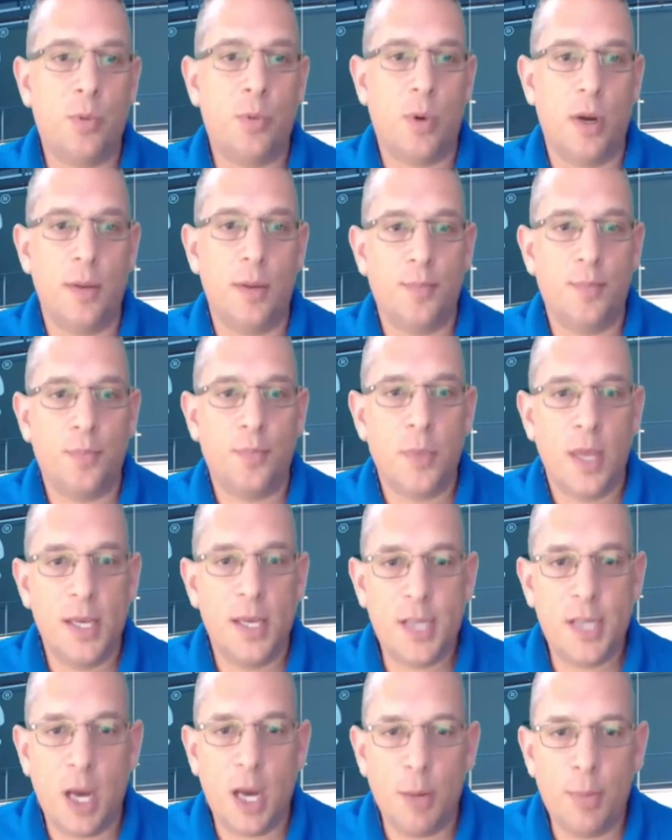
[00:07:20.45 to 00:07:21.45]
one,
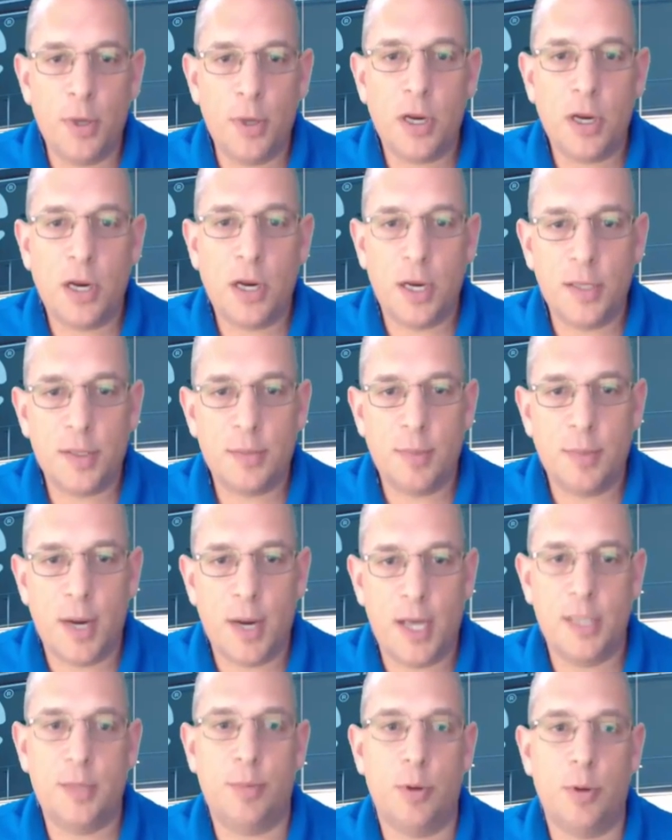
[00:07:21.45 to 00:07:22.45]
is the output
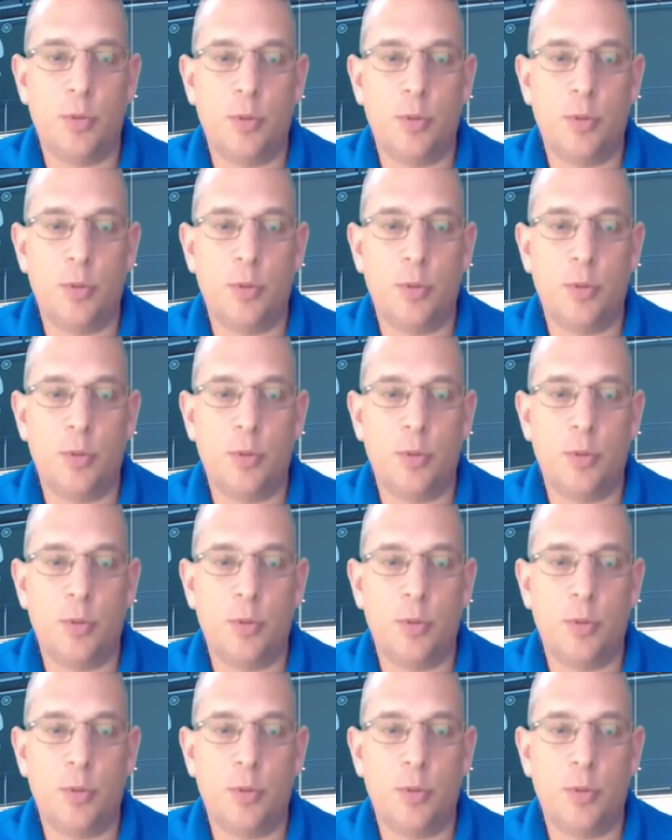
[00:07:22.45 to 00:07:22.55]
customizable?